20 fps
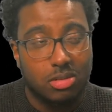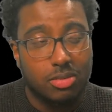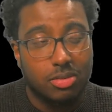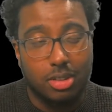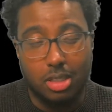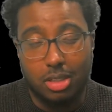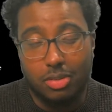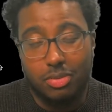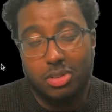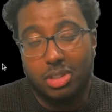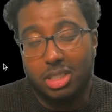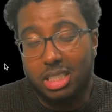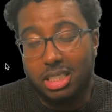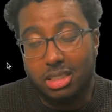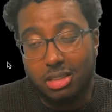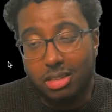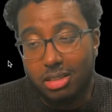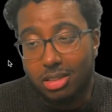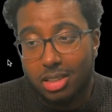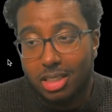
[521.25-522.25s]
If you
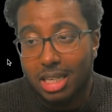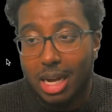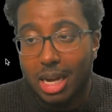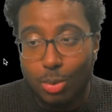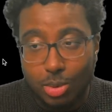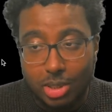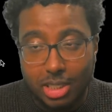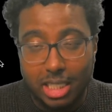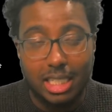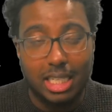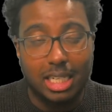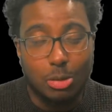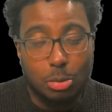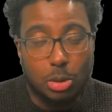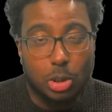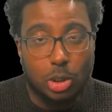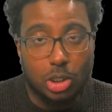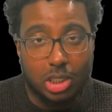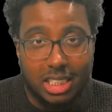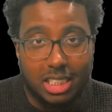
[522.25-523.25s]
can count it, it was a
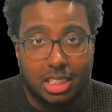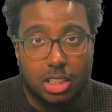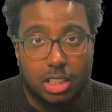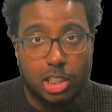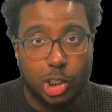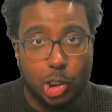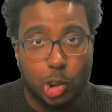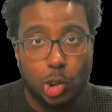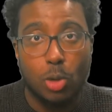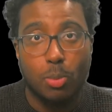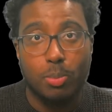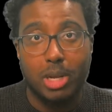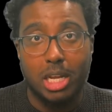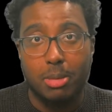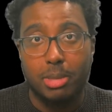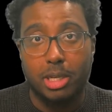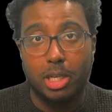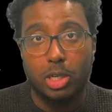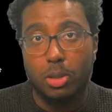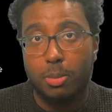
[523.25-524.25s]
decent shot. Maybe
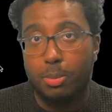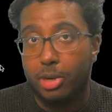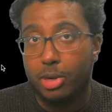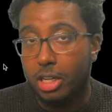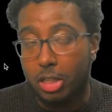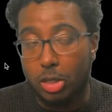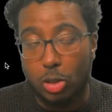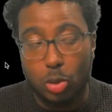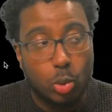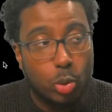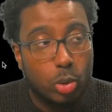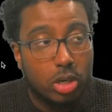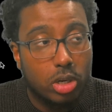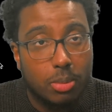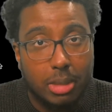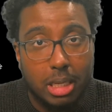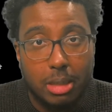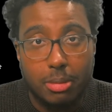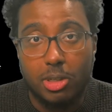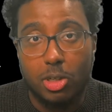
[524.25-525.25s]
he could have put it in the corner,
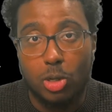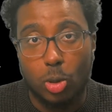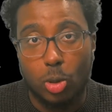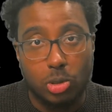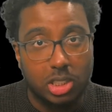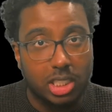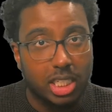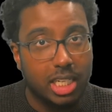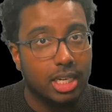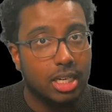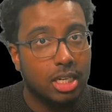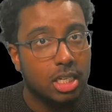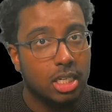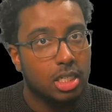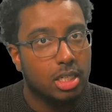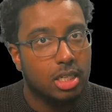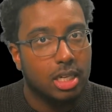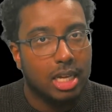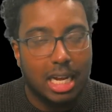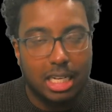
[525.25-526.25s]
maybe it goes in.
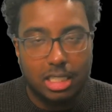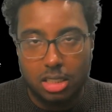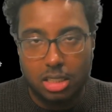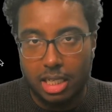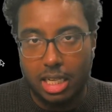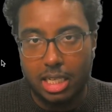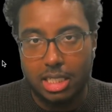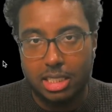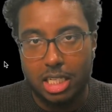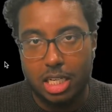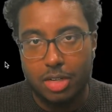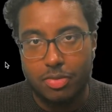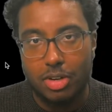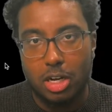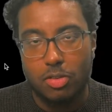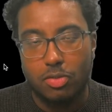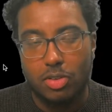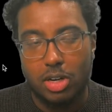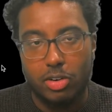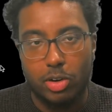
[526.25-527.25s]
Has to get a save out of
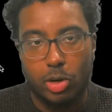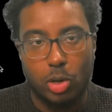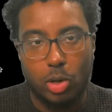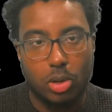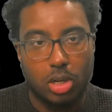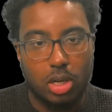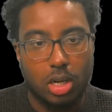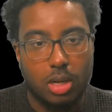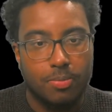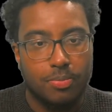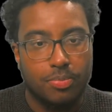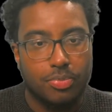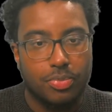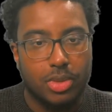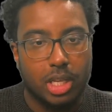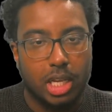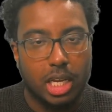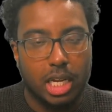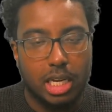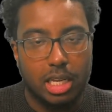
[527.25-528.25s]
Areola
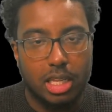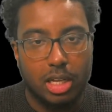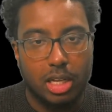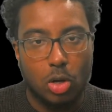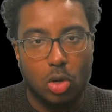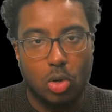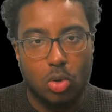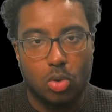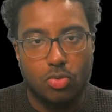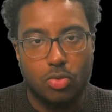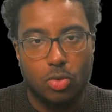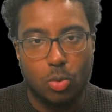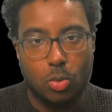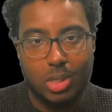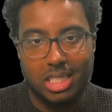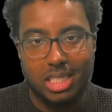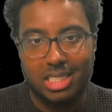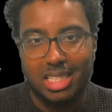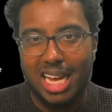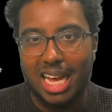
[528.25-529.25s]
in the goal for
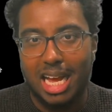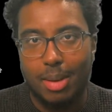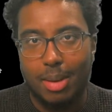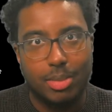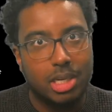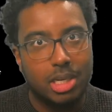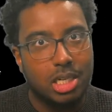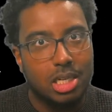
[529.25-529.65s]
West Ham.